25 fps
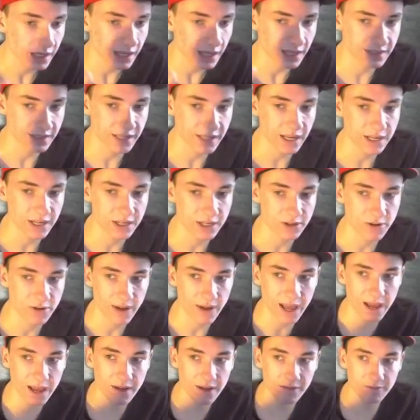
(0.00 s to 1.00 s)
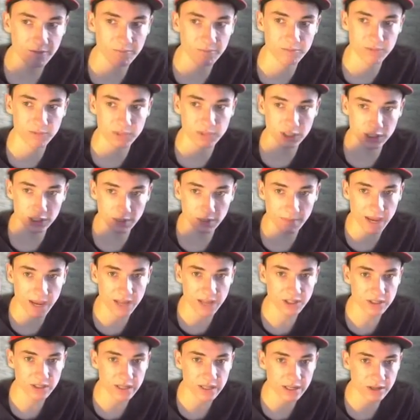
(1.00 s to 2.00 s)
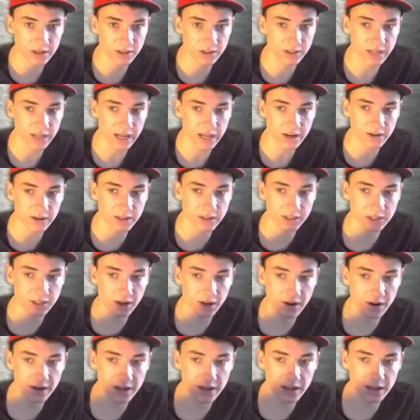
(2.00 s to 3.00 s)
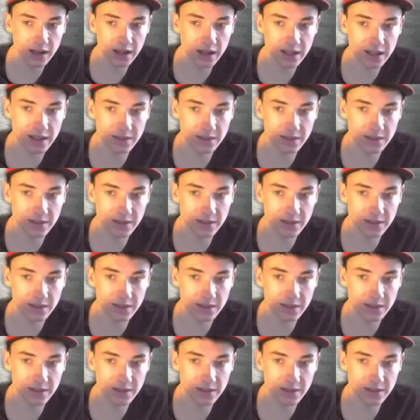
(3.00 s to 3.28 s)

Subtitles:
is that you have, just imagine that your skater is starting,